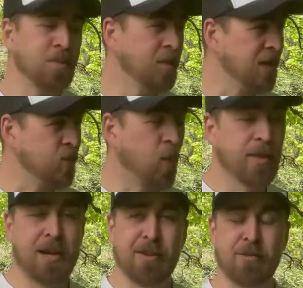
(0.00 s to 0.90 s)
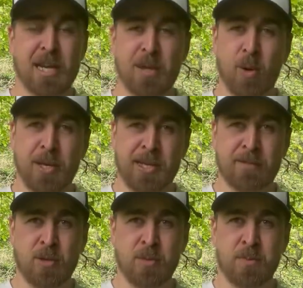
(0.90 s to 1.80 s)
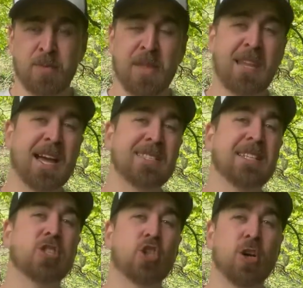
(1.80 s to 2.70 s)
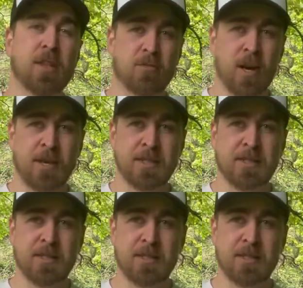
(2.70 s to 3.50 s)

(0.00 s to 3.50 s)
but it's one that I really want to give you. And that is enjoy the ride.